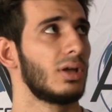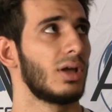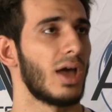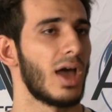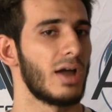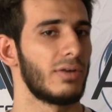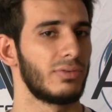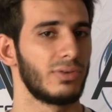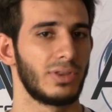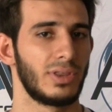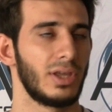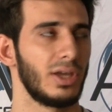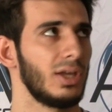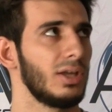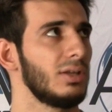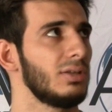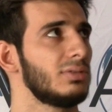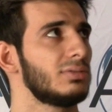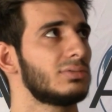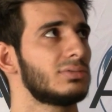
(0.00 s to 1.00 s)
every
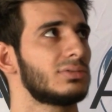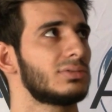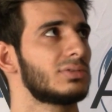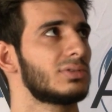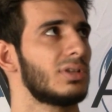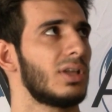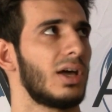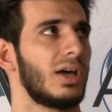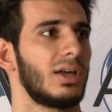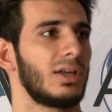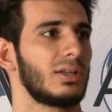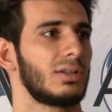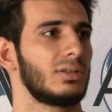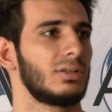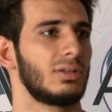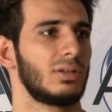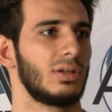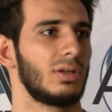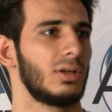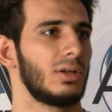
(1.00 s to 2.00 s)
day, like
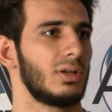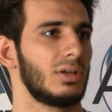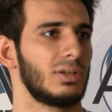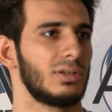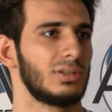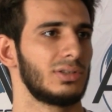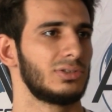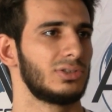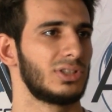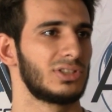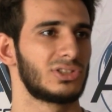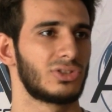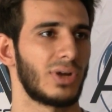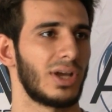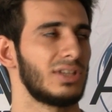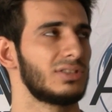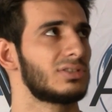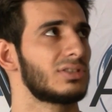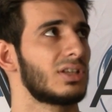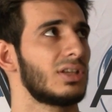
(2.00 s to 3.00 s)
just
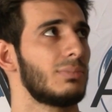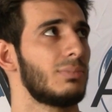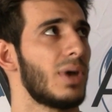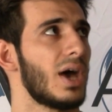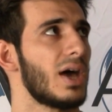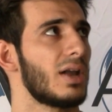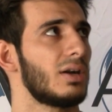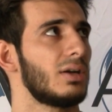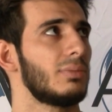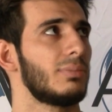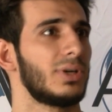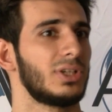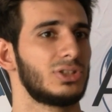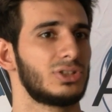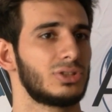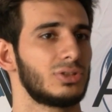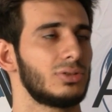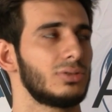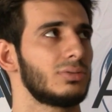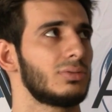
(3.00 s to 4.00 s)
trying to get better in my
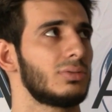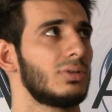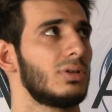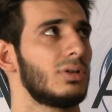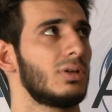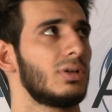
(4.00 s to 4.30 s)
shoot.